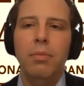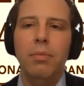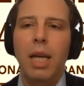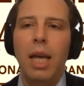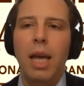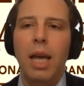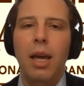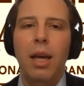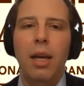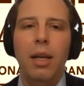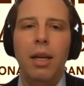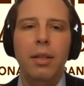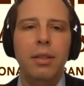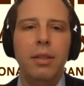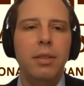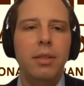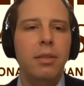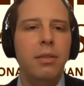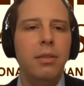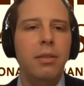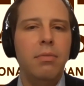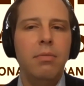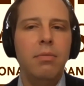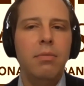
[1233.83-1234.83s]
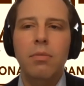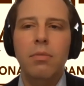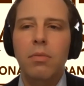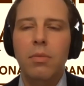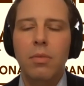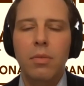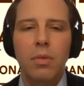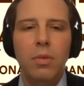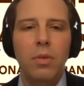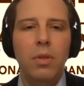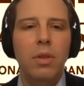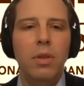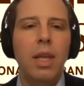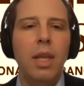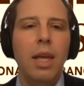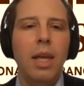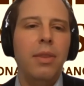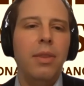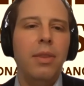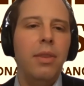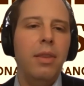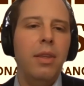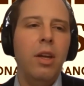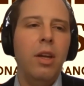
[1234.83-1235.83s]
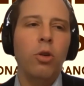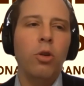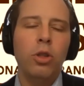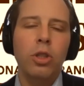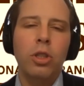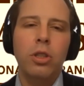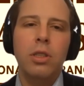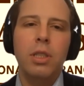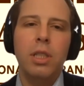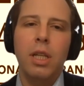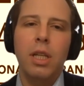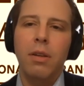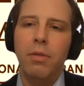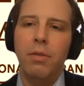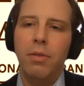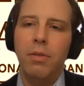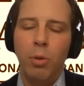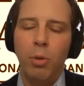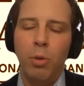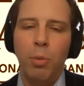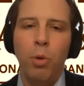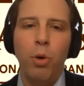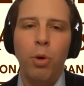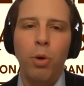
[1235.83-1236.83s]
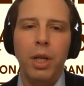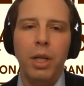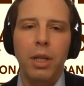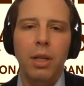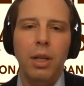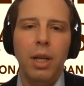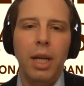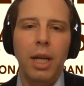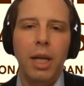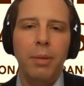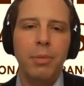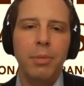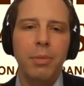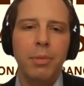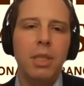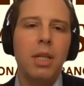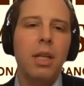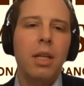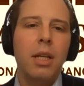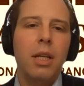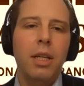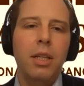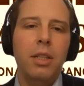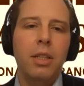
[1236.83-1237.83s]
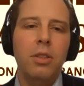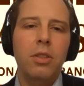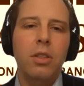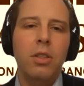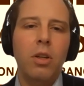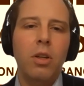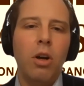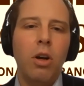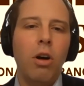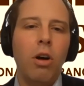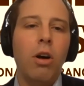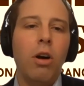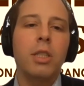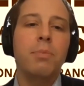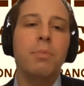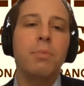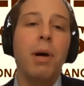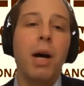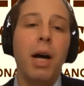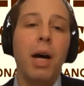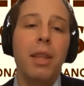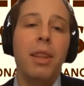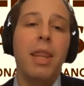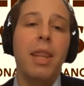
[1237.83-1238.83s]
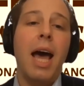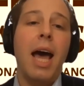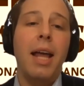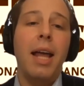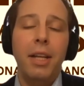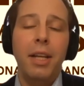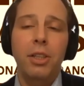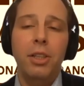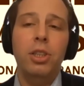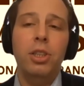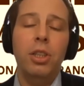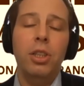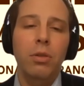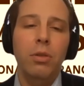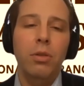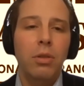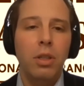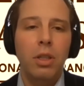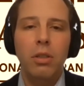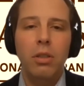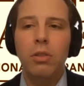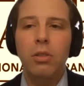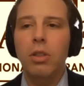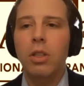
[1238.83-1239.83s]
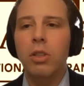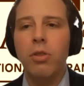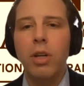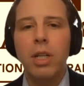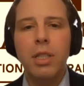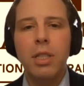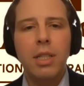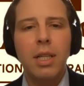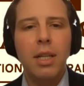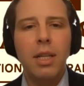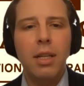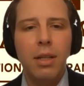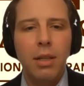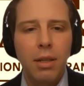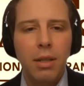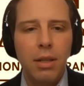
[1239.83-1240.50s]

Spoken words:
and that urgency of reporting claims is caused by that issue. Can you address that?